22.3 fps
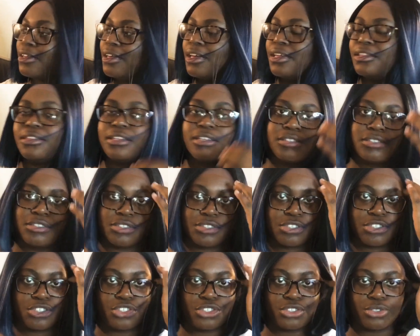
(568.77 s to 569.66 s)
and this
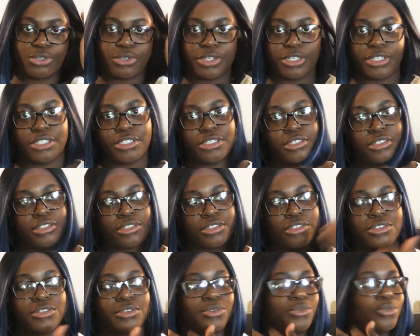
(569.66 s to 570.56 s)
is the
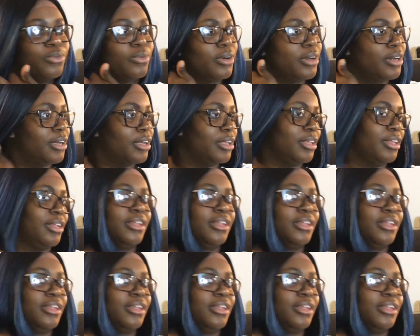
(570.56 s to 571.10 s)
shortest one.